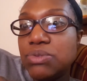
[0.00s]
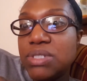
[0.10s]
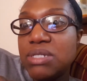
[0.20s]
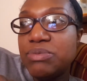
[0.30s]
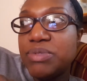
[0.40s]

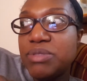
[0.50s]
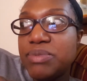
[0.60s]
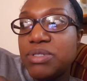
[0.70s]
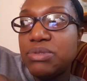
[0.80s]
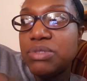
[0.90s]
What else was
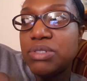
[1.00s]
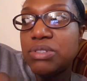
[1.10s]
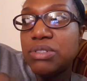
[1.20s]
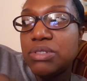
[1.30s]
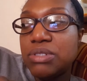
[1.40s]
been doing?
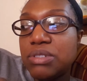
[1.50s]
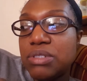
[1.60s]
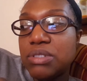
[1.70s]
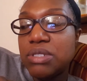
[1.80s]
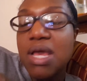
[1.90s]

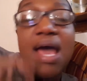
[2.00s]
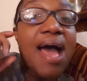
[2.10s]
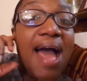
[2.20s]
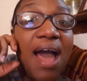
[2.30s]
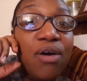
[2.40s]

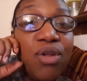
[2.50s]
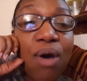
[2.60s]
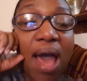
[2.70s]
I don't know.